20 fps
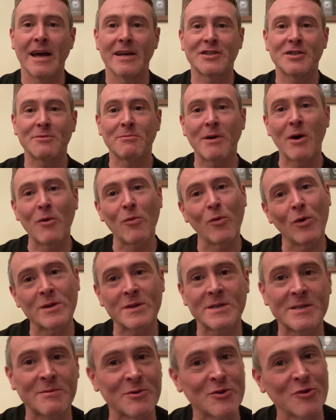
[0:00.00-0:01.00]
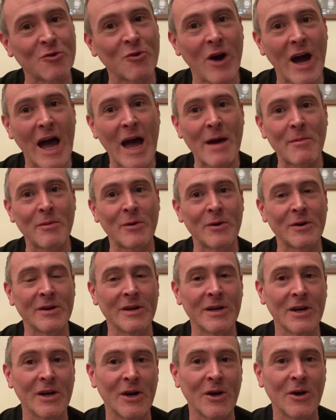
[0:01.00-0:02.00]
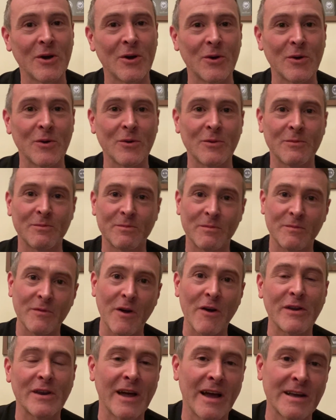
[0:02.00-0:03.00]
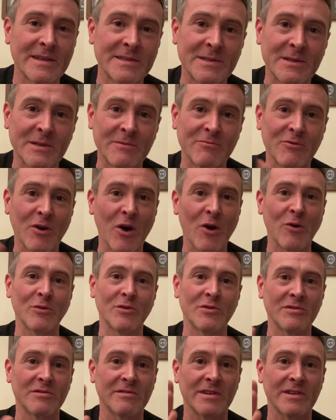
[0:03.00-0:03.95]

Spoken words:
To my one subscriber who very nicely wrote,